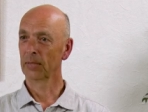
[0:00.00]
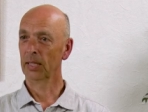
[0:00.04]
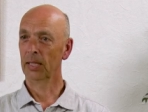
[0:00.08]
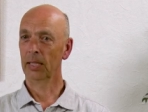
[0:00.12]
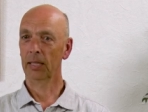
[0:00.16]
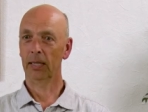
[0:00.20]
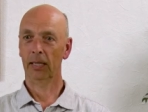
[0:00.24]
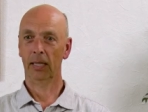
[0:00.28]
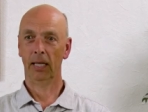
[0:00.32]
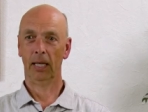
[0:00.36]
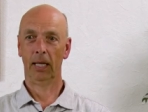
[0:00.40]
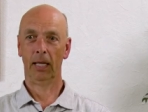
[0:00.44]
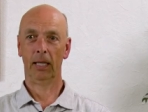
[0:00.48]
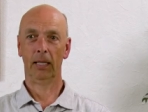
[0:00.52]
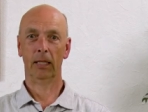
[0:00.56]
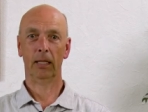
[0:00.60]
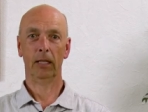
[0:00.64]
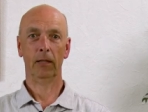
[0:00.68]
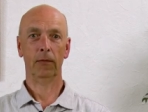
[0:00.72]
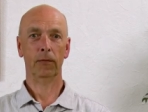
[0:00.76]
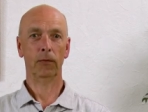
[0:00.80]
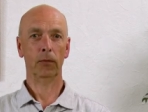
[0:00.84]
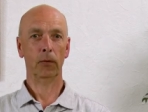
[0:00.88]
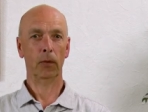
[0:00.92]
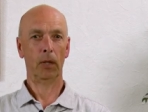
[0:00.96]
And then
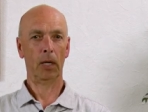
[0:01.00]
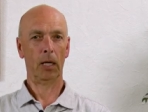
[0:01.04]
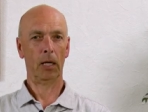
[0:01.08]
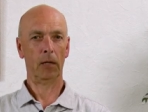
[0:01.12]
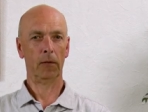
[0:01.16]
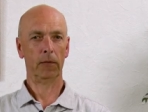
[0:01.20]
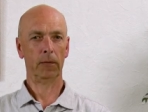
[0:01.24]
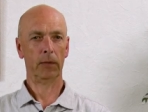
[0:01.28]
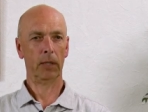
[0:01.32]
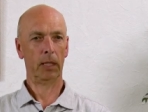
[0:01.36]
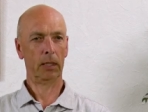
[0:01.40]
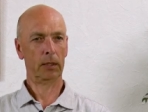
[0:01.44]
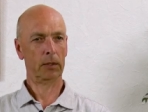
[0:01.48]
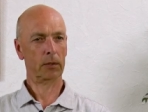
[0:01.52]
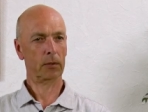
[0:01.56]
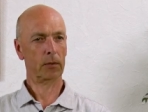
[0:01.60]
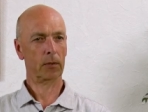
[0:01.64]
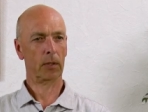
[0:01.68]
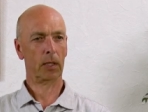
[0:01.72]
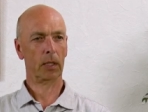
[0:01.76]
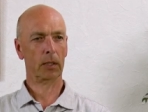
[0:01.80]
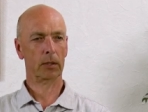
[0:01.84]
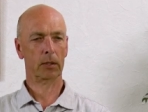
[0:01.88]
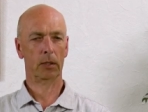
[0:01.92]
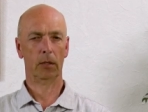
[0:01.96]
if you have that
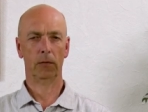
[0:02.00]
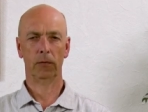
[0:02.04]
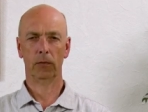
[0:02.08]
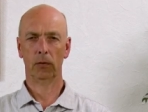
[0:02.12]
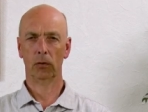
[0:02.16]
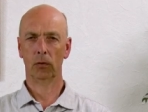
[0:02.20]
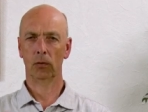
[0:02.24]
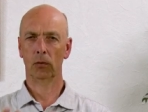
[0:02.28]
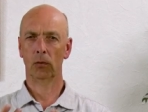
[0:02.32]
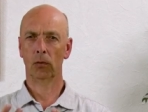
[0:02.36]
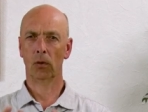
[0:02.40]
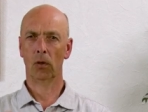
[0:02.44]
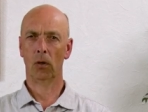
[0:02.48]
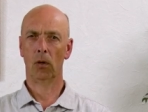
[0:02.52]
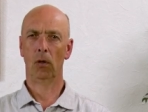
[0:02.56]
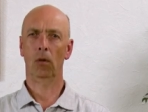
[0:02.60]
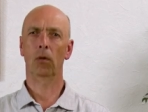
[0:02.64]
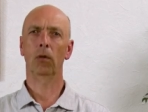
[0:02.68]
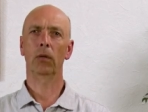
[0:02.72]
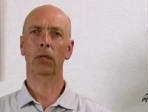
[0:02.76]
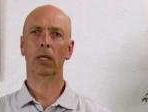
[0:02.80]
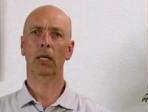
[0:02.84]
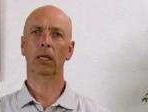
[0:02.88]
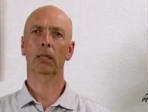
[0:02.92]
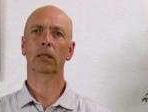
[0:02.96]
structure, if you
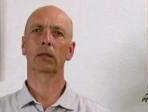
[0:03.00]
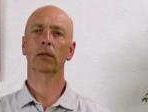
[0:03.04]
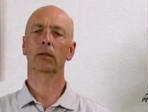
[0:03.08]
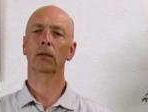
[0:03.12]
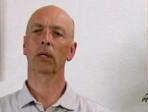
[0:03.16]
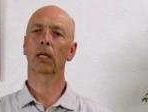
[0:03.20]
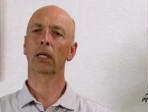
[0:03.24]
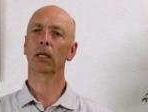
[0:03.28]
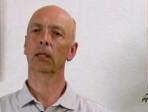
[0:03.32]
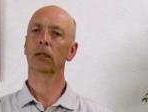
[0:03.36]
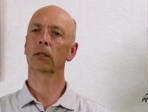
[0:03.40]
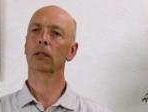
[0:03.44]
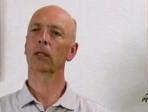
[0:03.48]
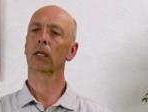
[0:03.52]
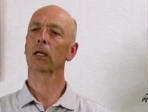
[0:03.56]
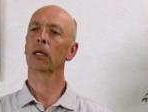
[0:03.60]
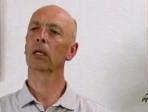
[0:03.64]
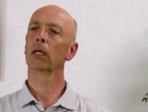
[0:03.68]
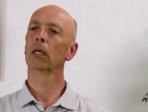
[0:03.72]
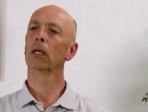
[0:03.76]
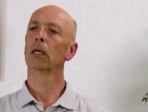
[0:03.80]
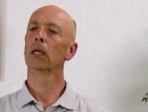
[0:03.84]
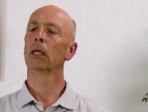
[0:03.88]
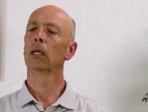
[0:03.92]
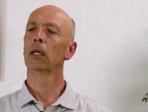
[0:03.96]
know that structure,
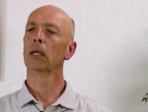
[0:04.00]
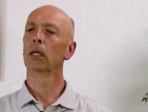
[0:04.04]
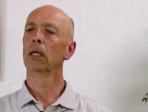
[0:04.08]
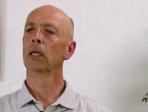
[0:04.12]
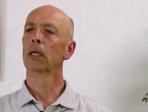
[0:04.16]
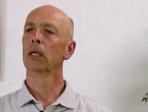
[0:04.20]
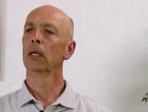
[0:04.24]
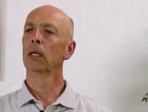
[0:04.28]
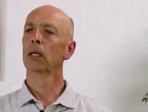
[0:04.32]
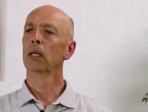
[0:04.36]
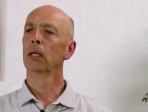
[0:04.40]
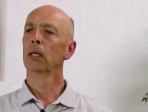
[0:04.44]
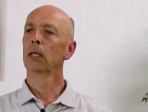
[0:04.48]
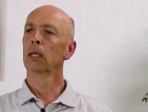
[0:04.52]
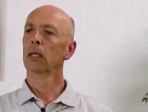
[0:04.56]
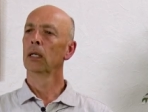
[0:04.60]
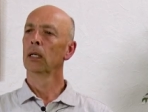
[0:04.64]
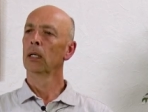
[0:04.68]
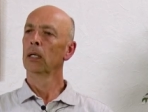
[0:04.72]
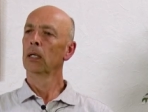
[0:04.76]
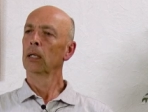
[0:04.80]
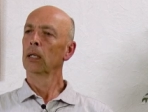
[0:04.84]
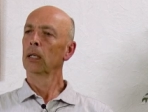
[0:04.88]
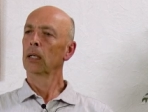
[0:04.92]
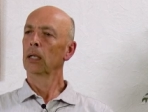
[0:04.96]

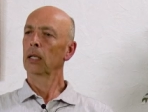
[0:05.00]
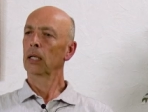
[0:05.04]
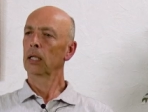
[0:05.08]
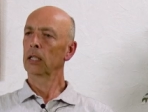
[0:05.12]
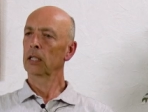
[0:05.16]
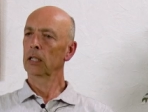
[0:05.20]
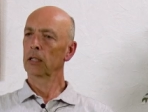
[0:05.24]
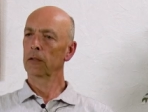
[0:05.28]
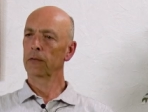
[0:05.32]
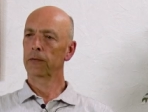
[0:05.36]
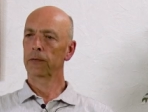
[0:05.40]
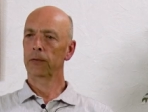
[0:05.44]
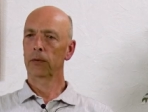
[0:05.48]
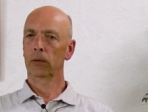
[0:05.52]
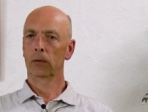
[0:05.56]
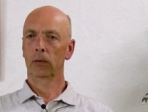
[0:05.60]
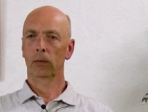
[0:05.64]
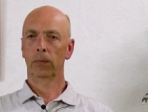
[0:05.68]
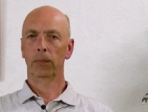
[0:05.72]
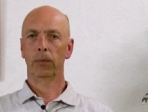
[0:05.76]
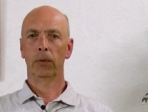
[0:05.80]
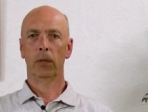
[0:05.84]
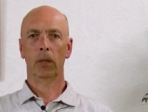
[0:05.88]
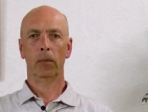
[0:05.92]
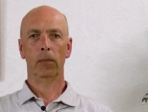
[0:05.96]
and if you
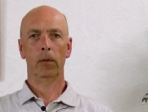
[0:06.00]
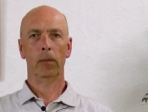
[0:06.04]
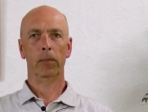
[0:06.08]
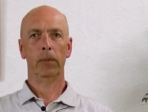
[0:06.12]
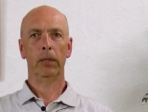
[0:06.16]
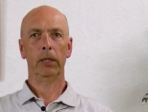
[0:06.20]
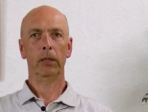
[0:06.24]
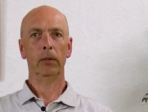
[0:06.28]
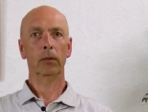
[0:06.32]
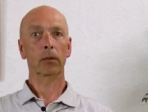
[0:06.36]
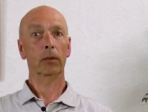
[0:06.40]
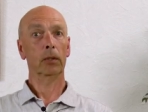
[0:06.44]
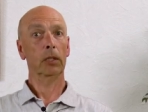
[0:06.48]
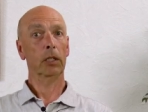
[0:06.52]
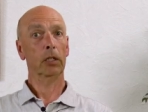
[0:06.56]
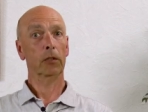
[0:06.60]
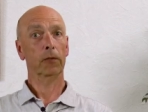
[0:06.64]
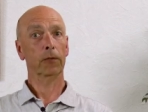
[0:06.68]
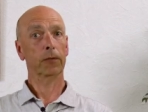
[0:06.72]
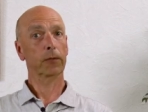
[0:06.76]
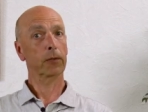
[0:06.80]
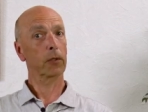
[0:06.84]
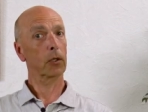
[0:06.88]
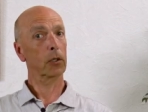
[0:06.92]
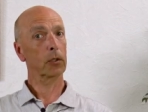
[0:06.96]
need
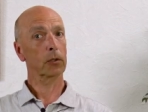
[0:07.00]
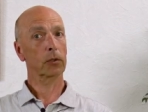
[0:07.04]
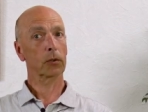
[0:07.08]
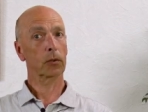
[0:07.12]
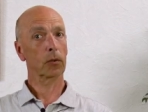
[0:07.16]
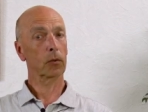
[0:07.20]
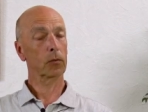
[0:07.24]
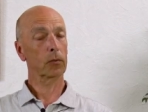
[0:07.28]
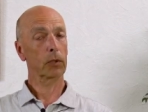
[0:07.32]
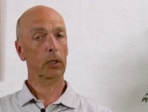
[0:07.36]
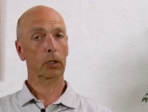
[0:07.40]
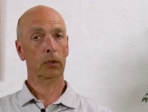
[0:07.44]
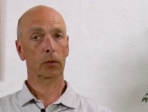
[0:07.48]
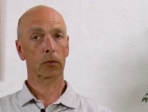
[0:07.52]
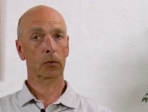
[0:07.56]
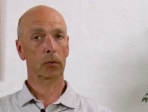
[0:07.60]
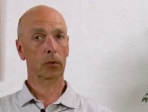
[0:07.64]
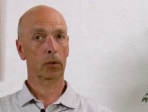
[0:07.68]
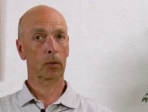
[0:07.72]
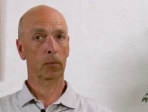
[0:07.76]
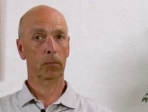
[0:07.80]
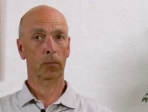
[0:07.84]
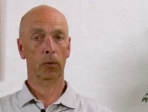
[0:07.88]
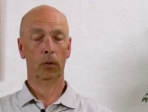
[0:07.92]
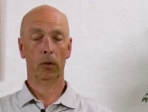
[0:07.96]
first to read through
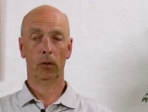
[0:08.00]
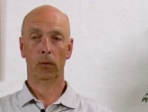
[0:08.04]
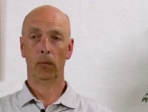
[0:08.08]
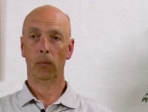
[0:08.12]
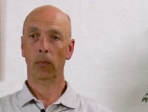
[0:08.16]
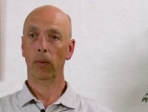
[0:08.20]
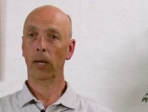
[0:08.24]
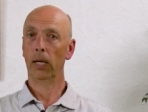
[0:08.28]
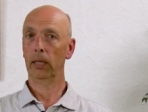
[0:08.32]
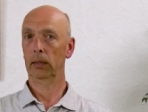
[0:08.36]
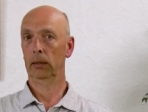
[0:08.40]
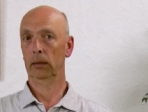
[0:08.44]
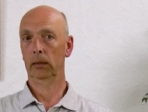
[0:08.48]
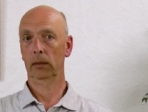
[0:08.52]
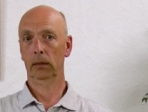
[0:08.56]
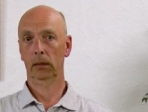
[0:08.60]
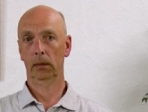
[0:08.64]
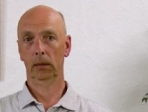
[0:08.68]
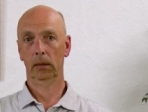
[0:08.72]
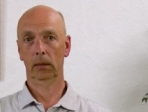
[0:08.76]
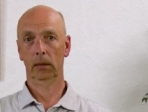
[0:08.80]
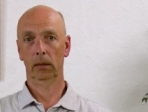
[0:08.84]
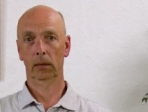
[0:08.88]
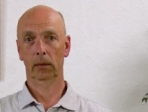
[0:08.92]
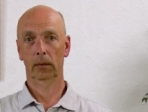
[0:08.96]
the book
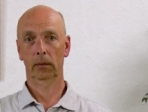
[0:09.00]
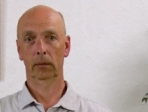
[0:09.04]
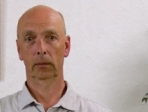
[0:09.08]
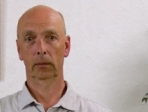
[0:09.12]
once,